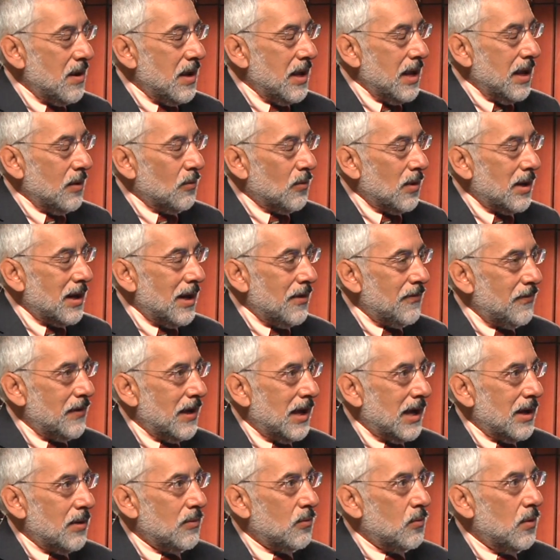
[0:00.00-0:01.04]
And what I
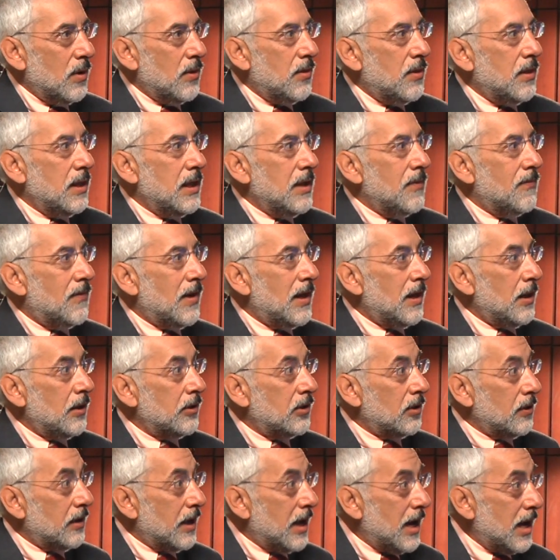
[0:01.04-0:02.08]
found with the
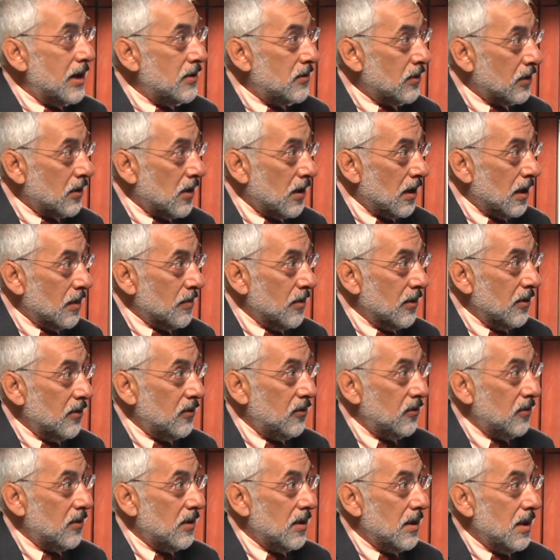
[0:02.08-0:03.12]
volatile
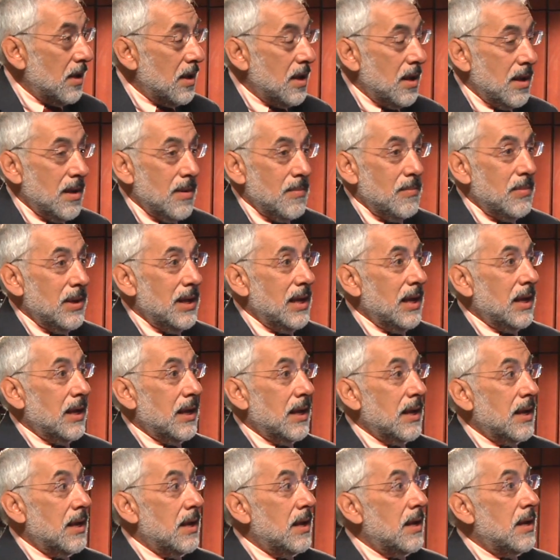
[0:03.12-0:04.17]
hydrocarbons being